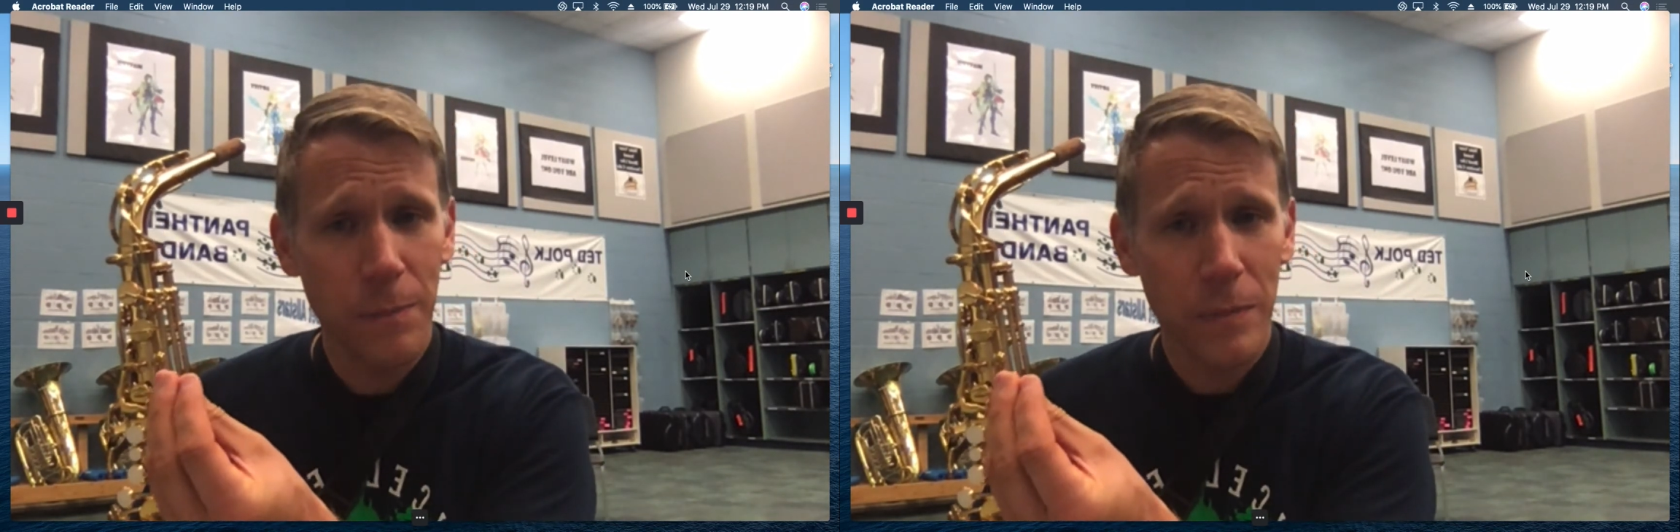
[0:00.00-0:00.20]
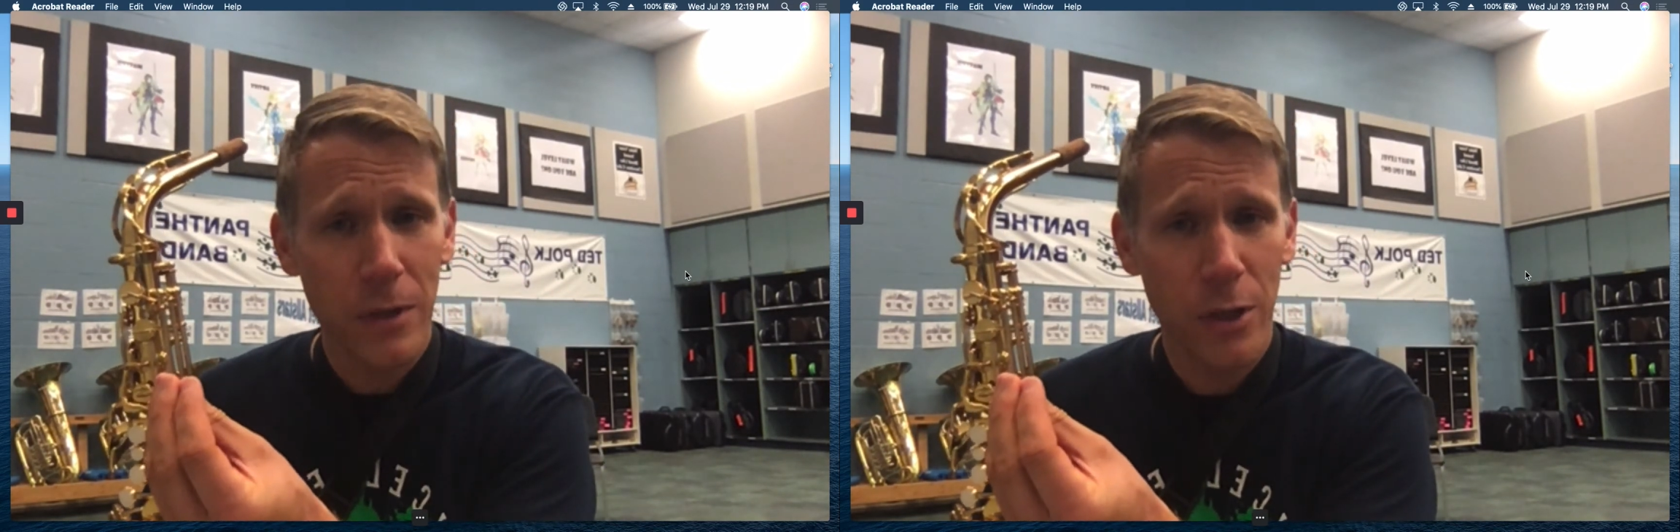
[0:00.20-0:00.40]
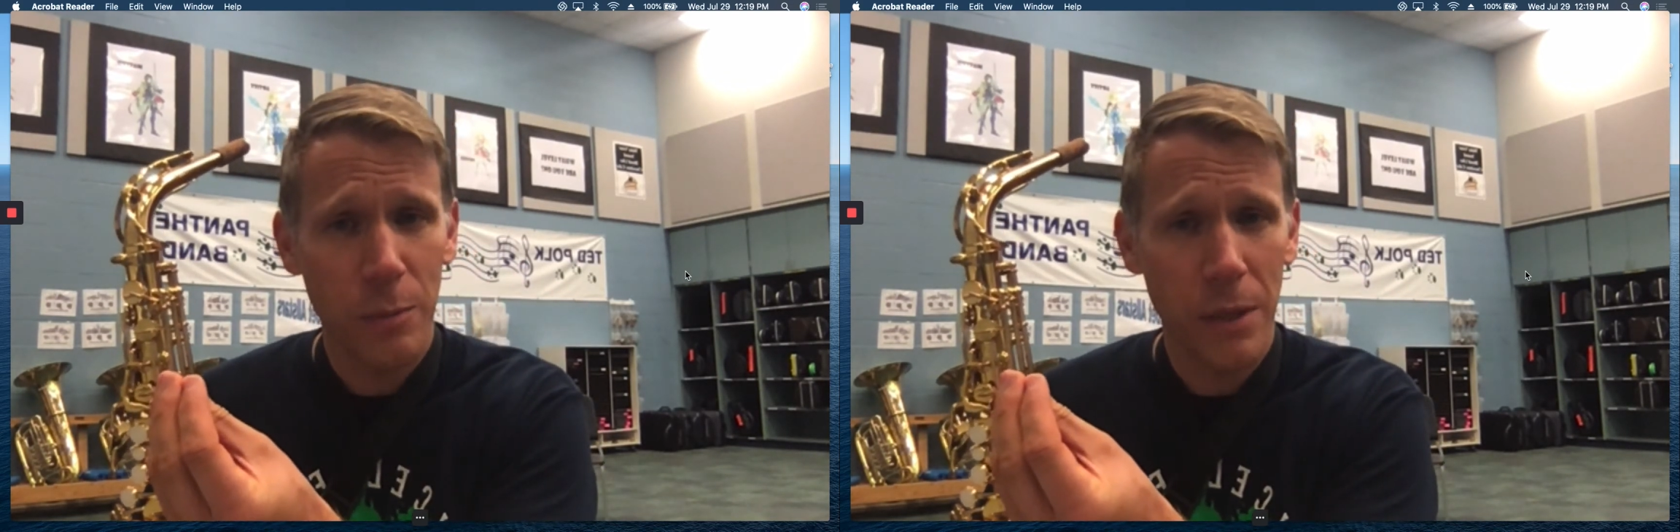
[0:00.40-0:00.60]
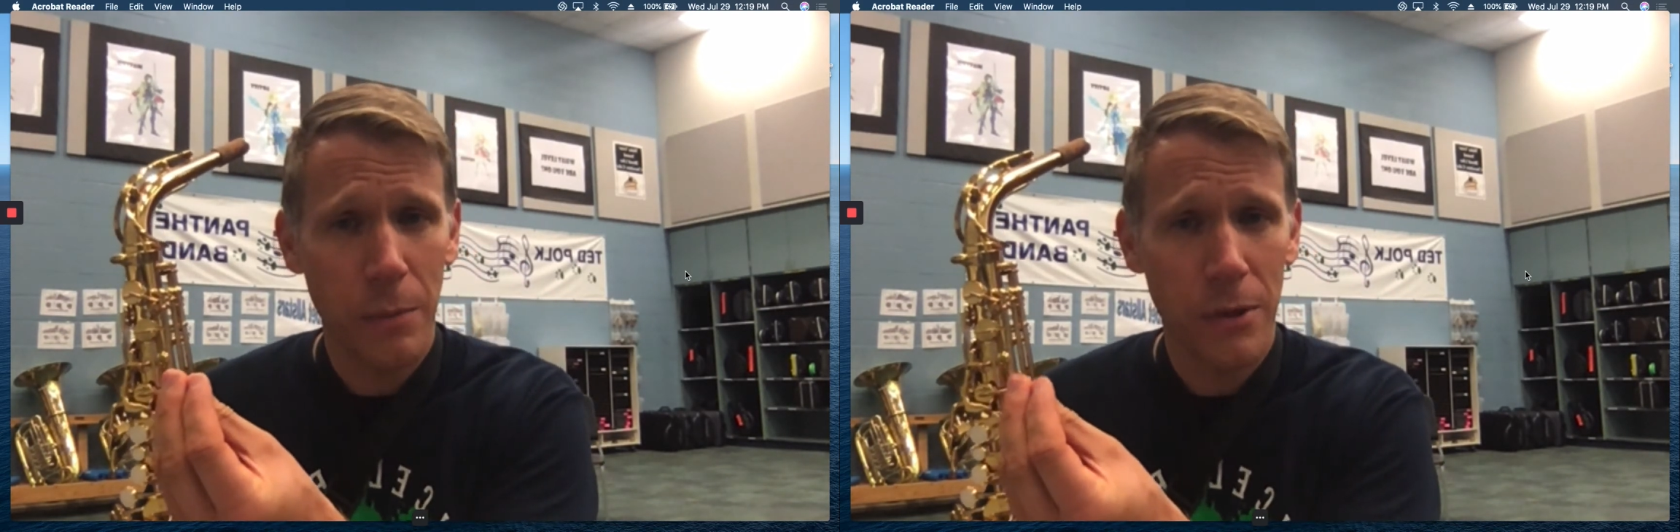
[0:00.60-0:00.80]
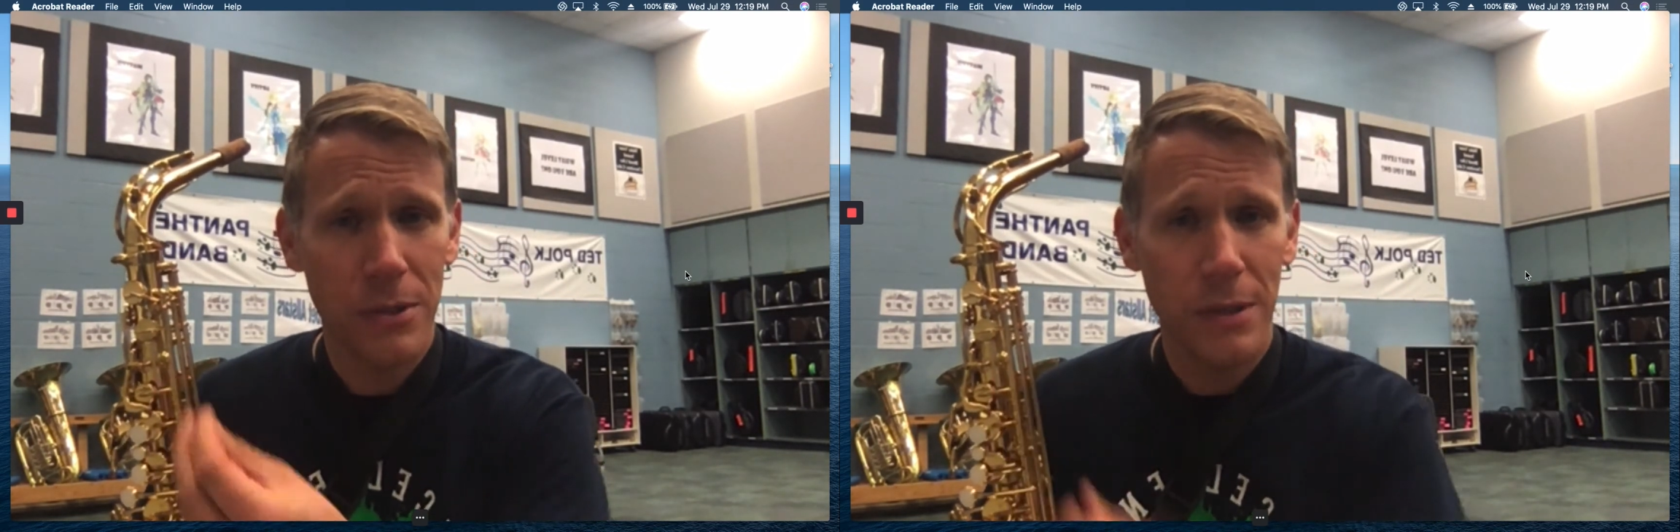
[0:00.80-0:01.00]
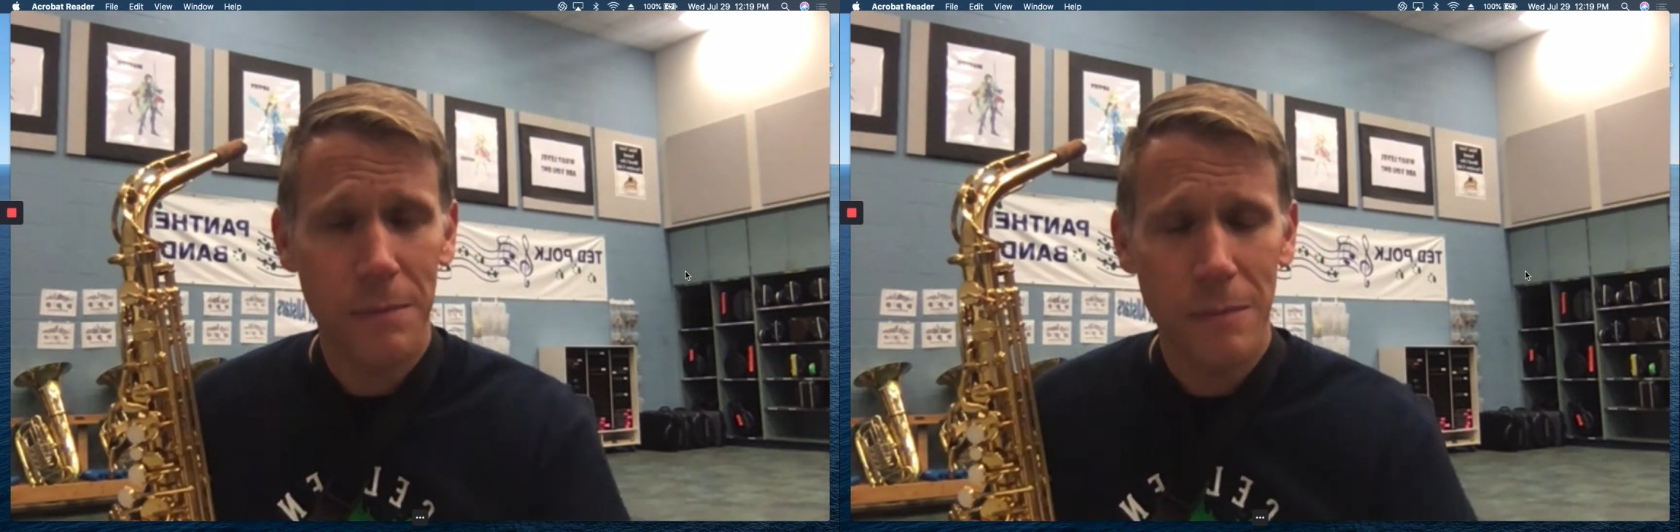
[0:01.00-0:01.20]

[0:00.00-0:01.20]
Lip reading: you could be a person